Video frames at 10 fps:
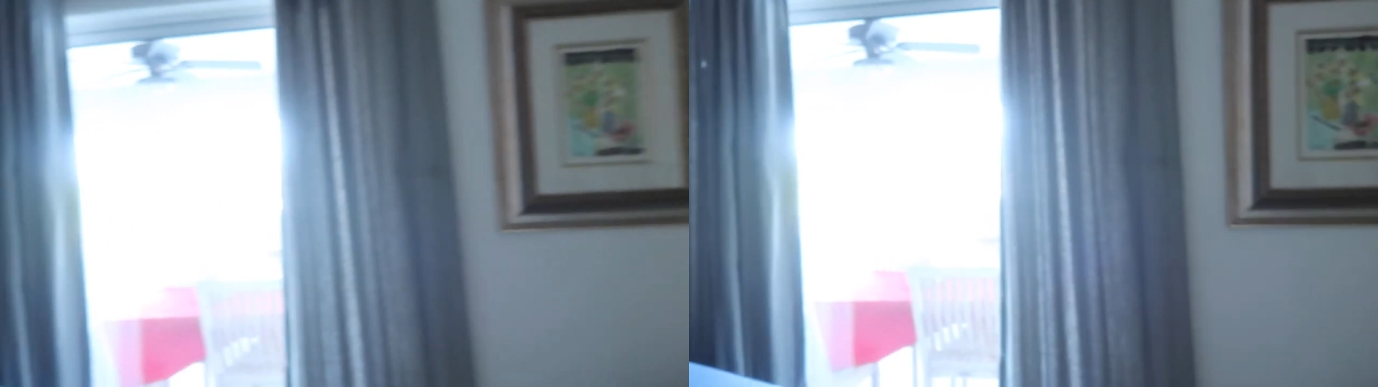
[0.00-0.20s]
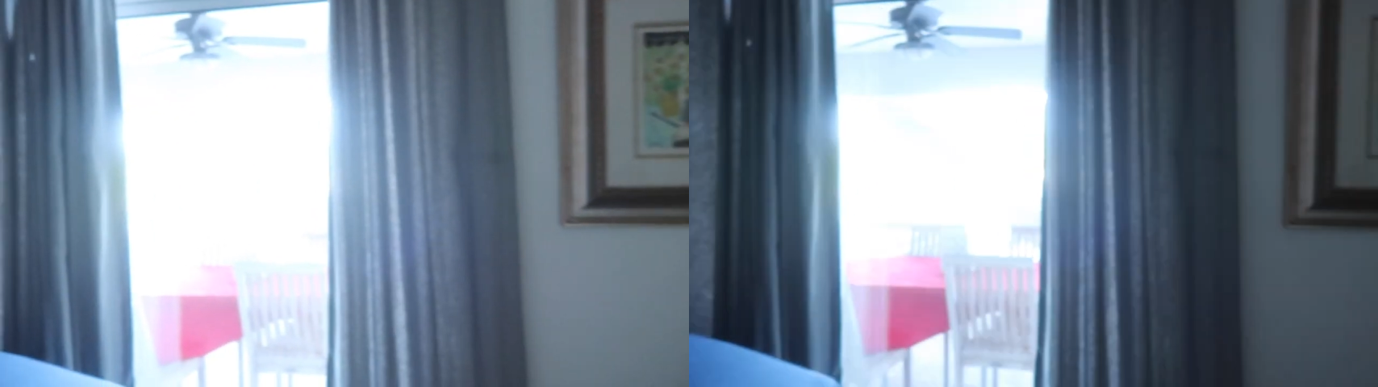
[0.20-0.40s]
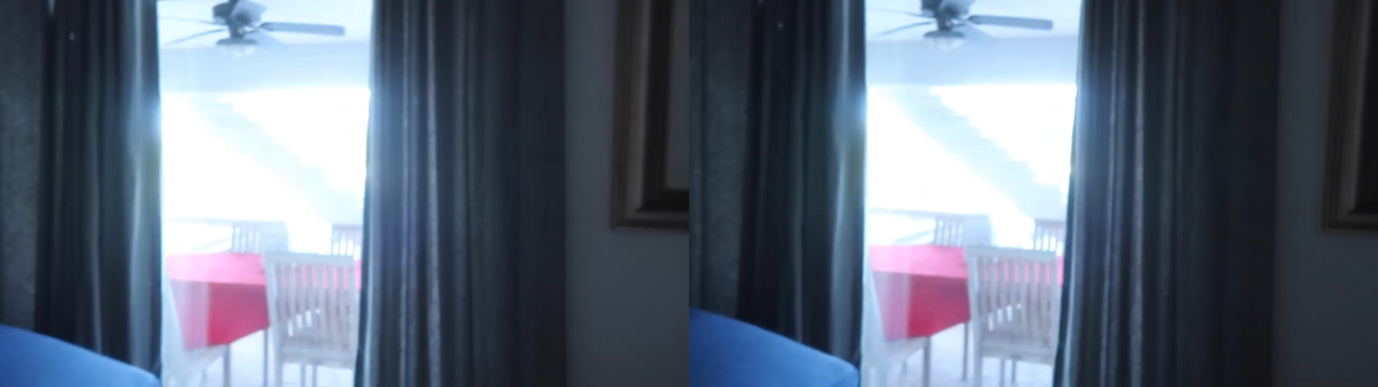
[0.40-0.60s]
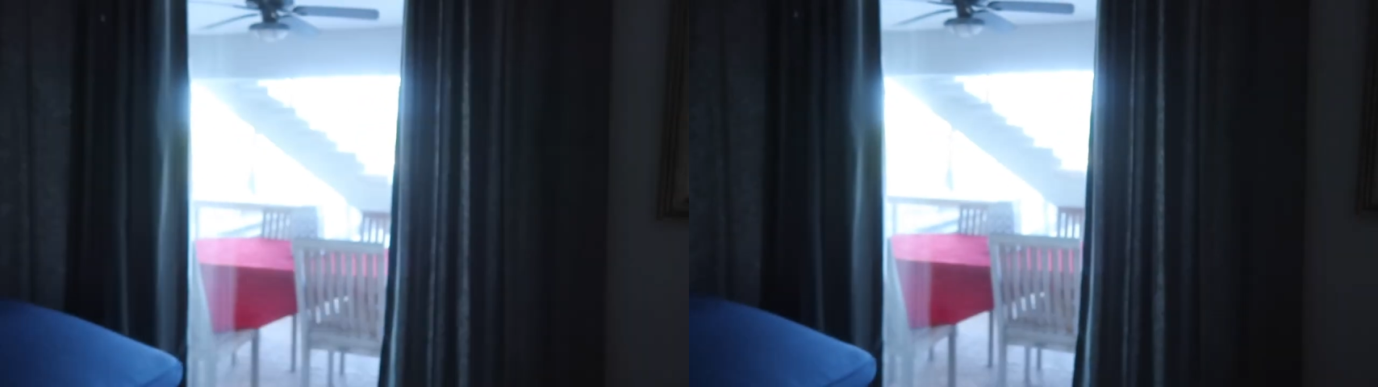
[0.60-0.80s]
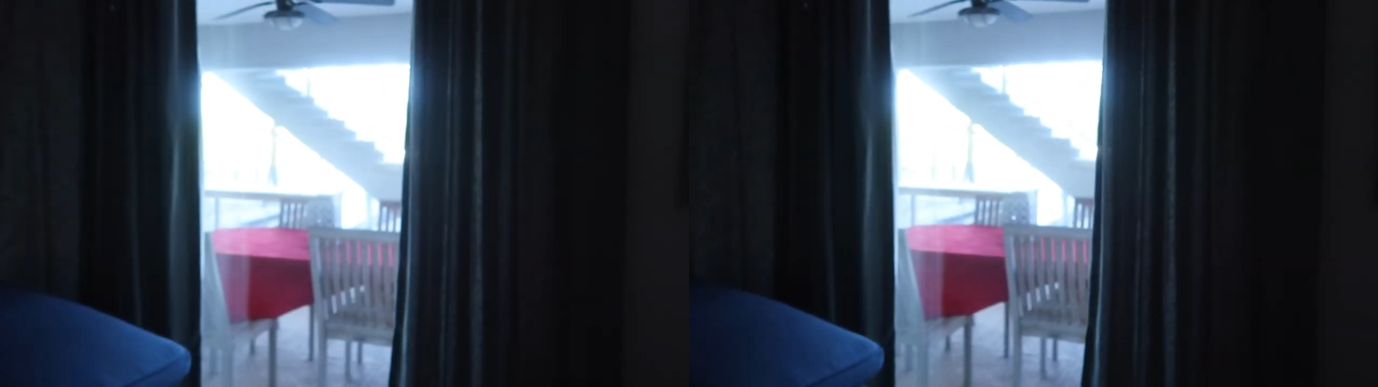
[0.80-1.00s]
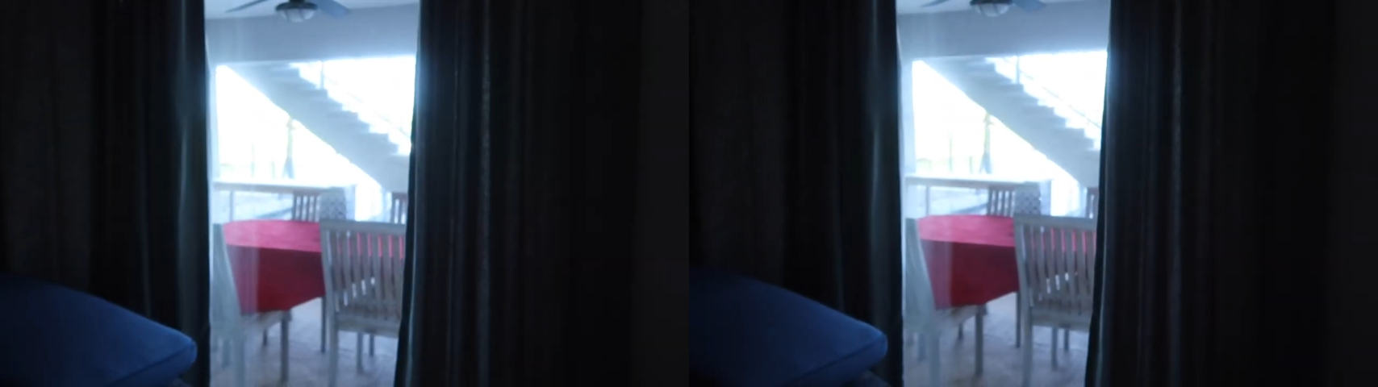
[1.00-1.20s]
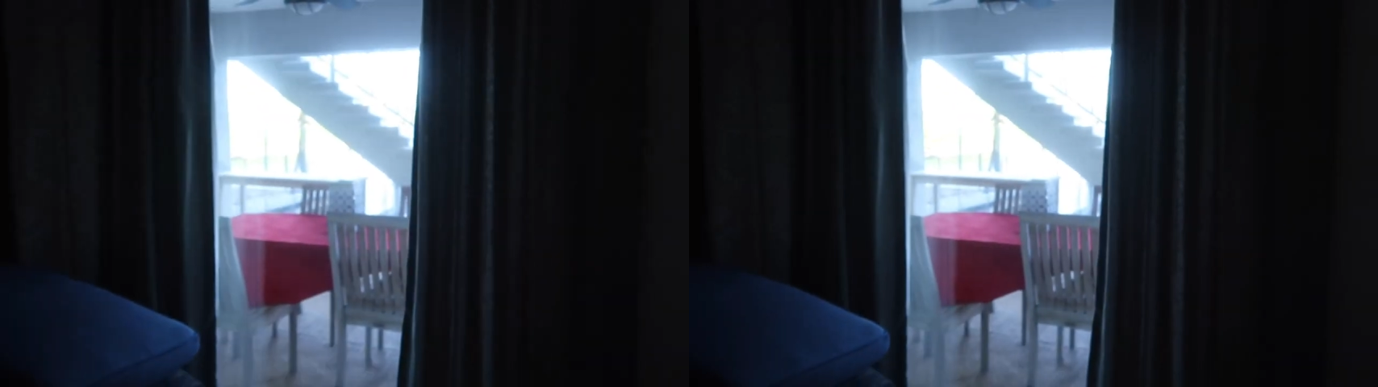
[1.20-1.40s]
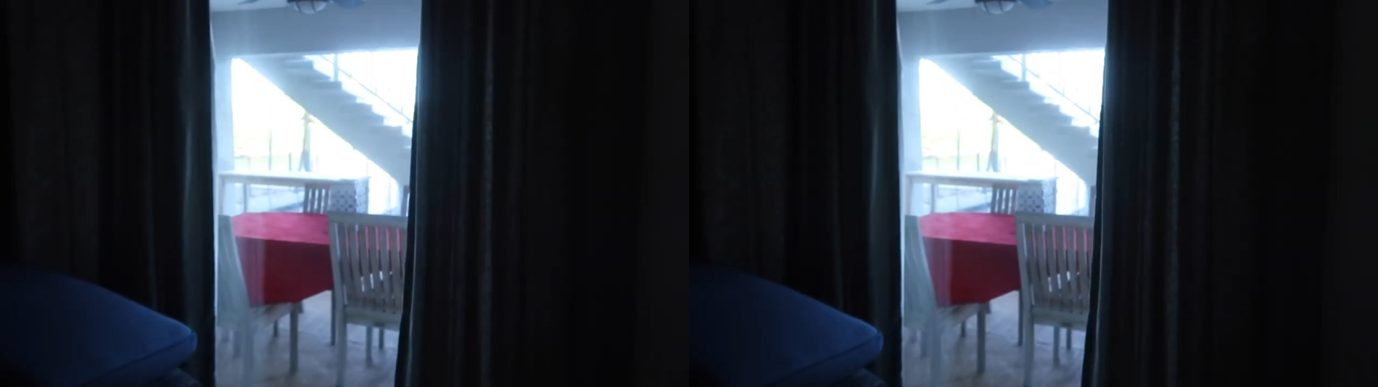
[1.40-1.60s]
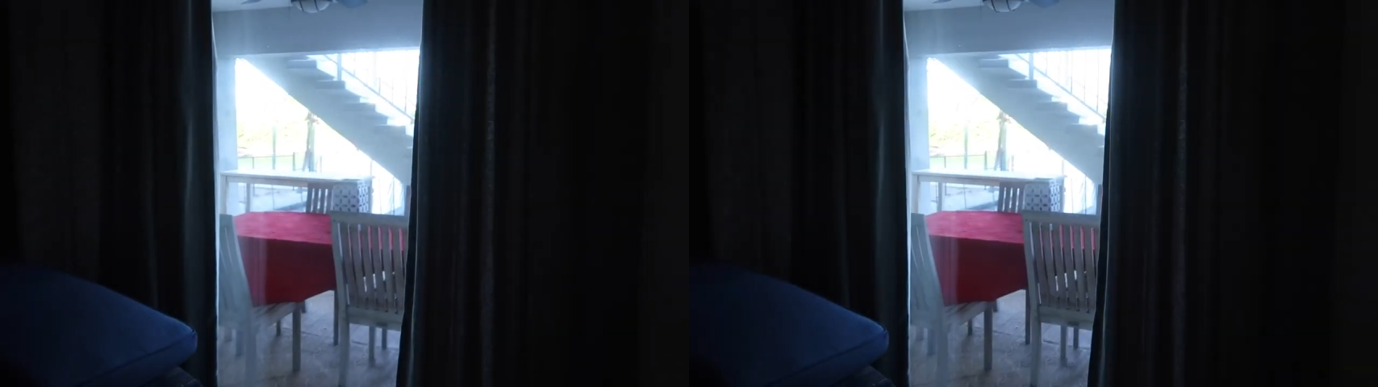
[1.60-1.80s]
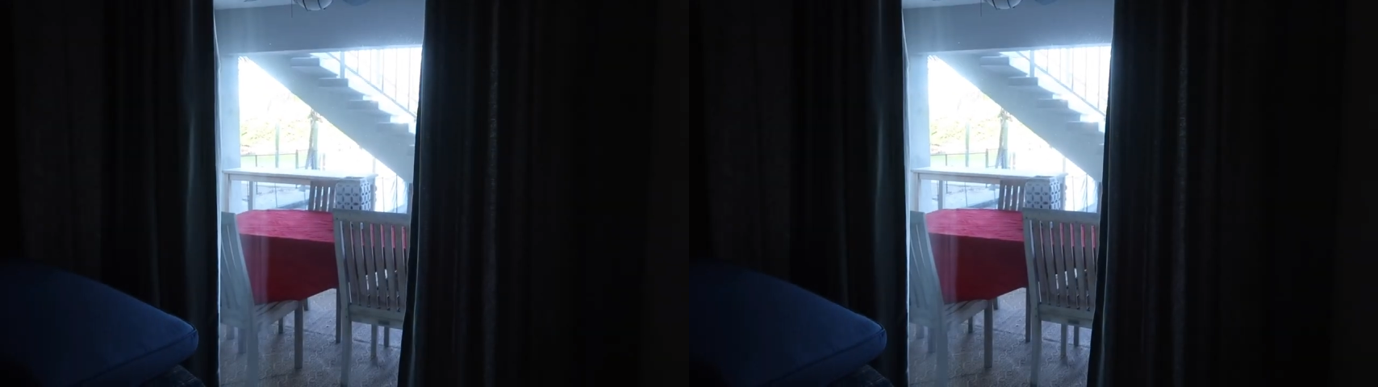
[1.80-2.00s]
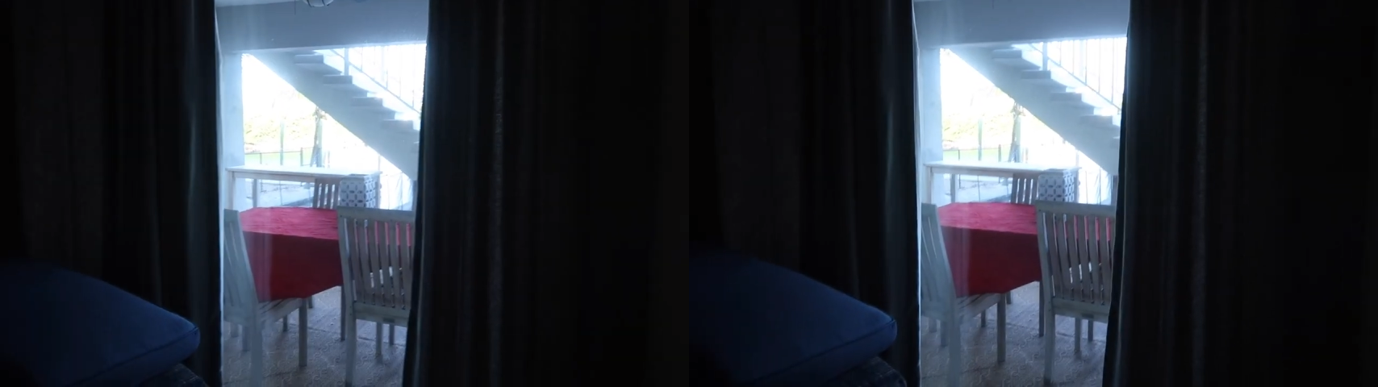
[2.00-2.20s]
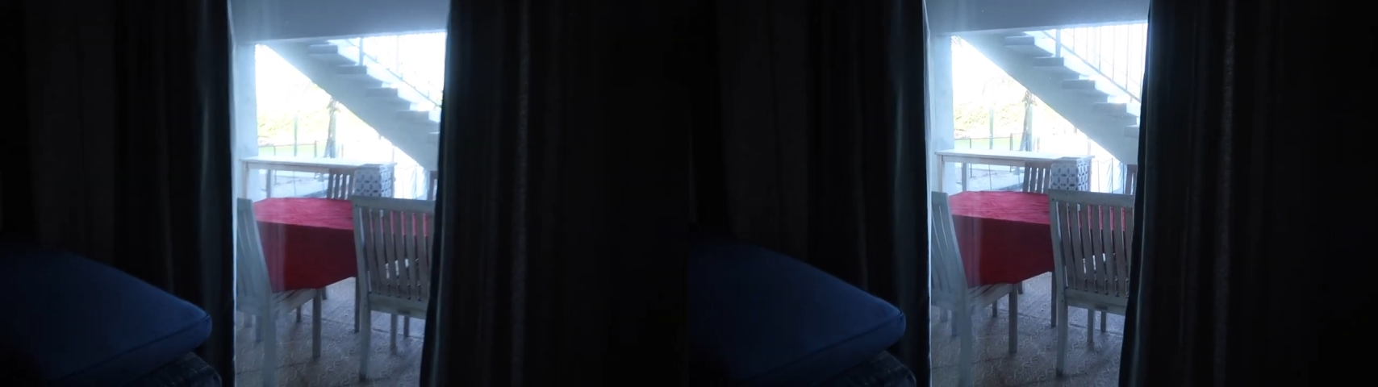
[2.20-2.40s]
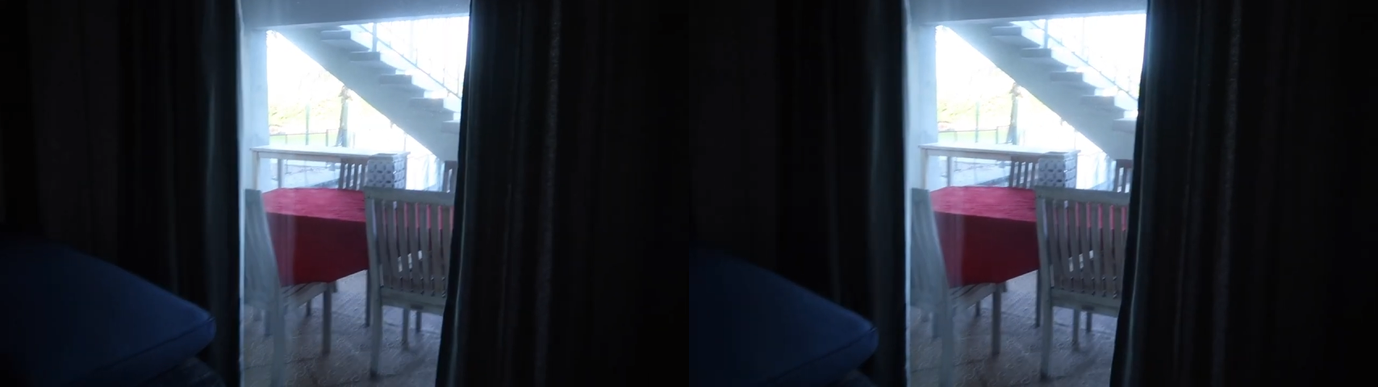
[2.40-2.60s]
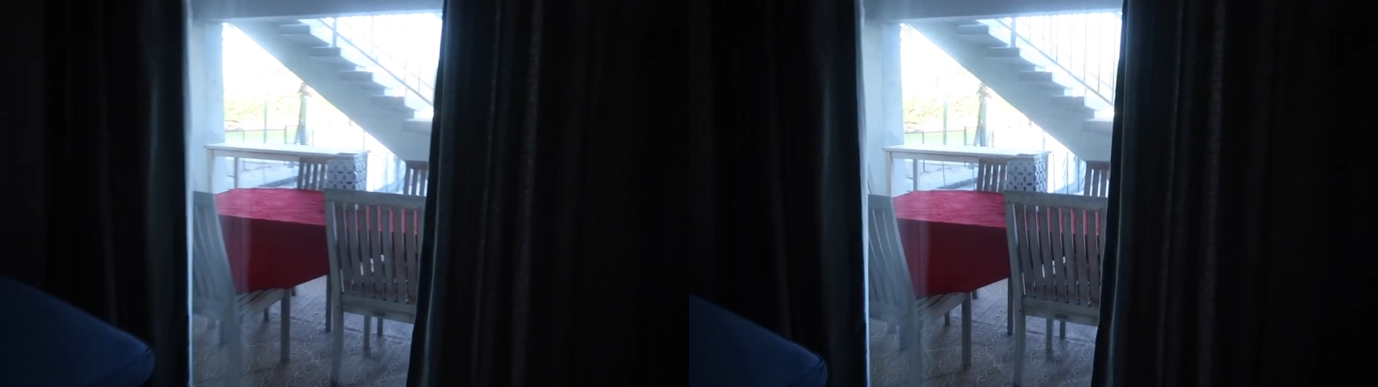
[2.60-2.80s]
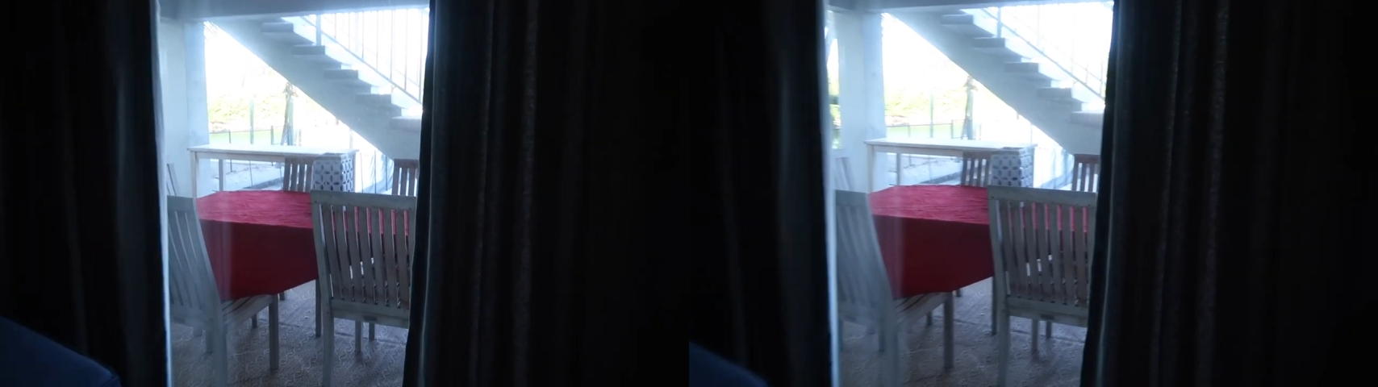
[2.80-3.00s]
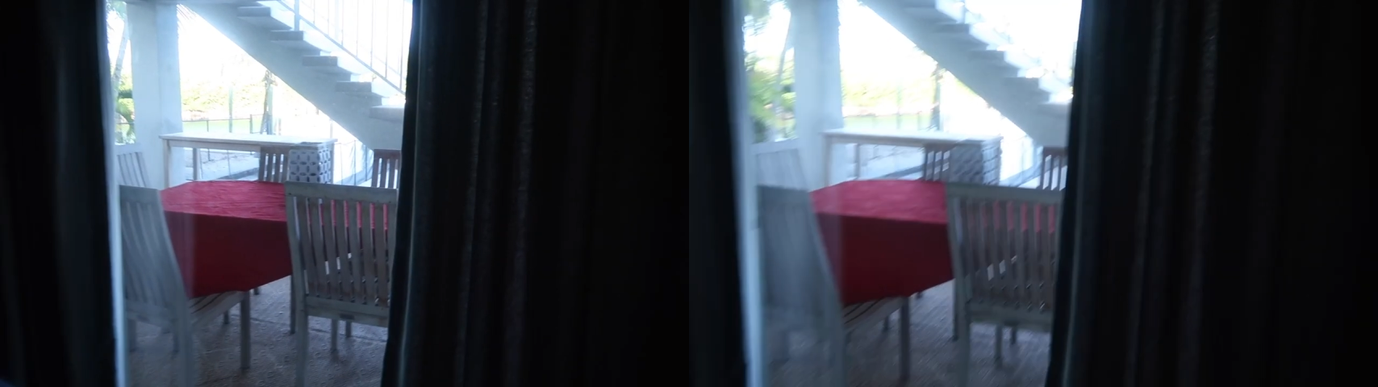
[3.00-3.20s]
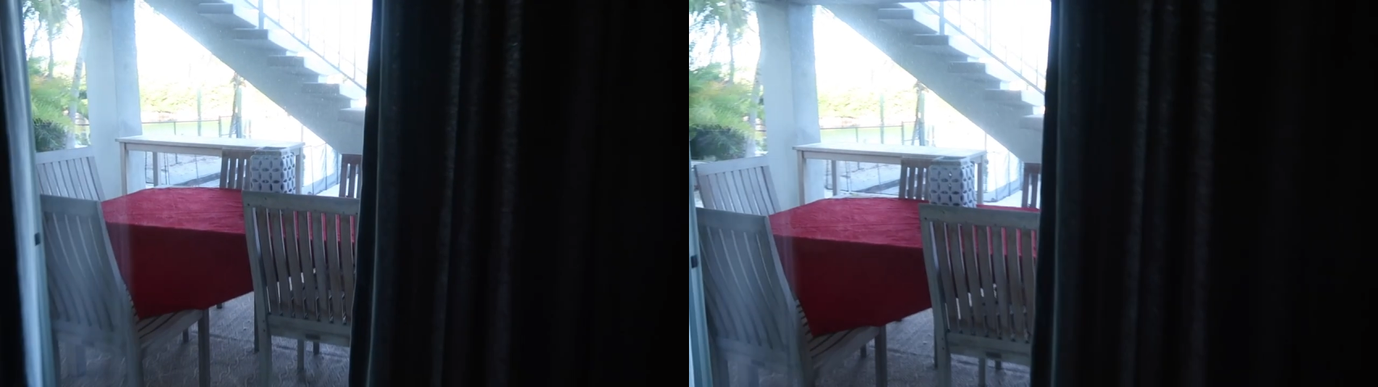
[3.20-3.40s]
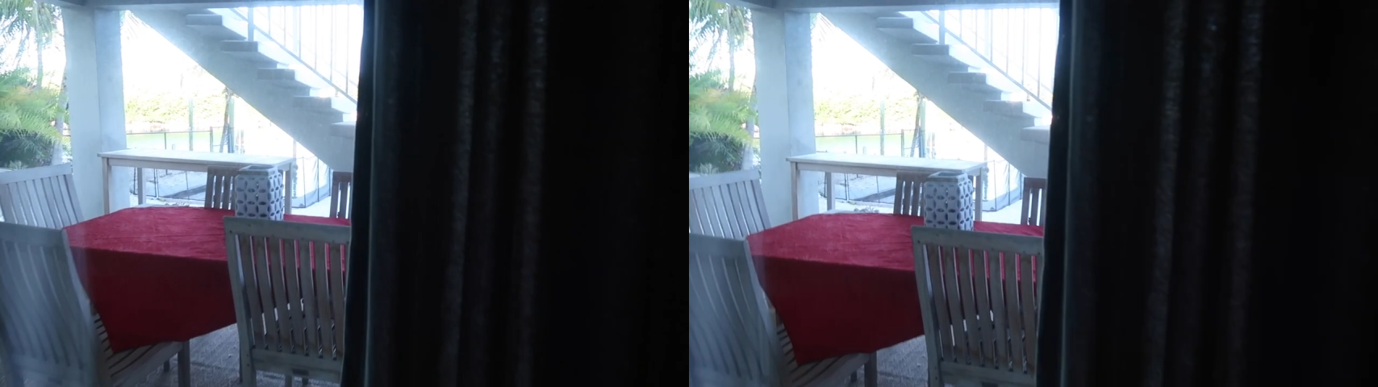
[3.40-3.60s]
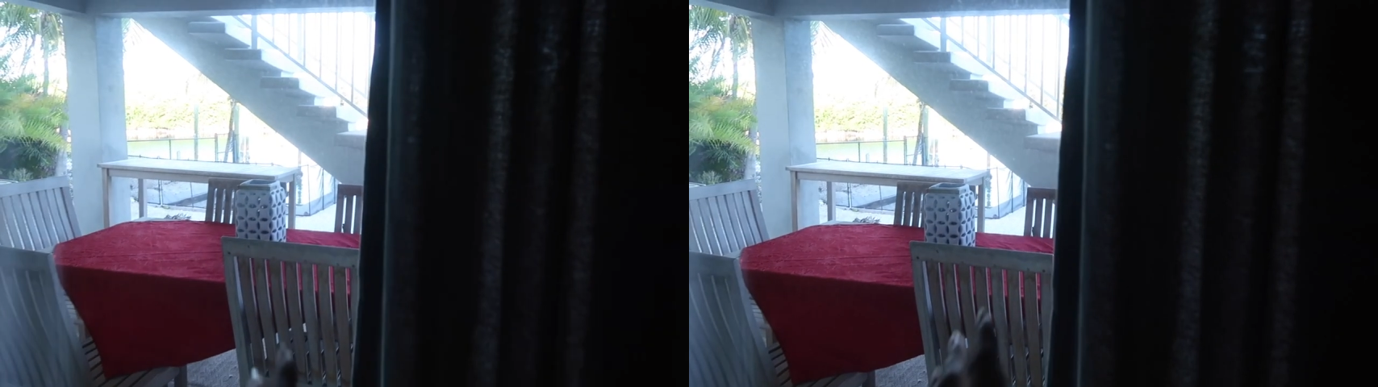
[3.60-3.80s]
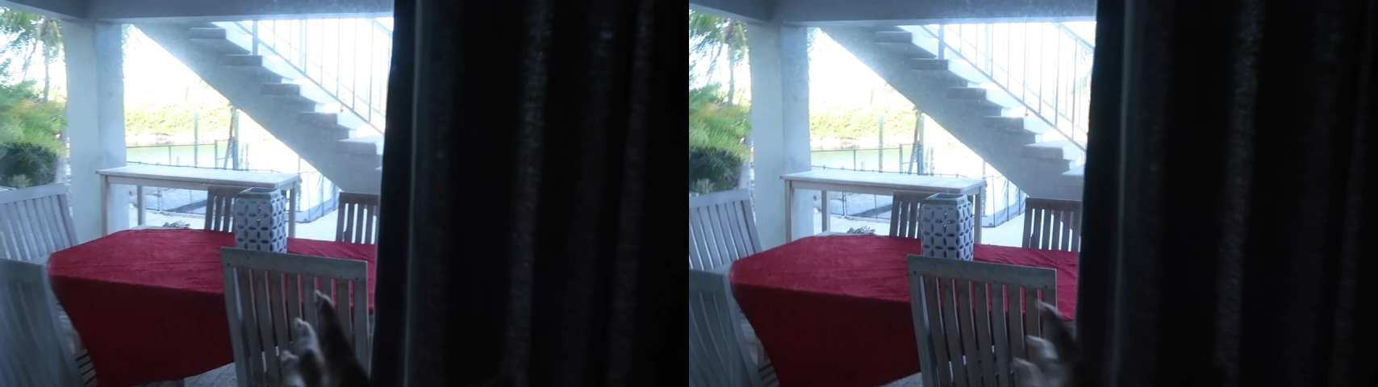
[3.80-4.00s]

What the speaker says: (no speaker visible)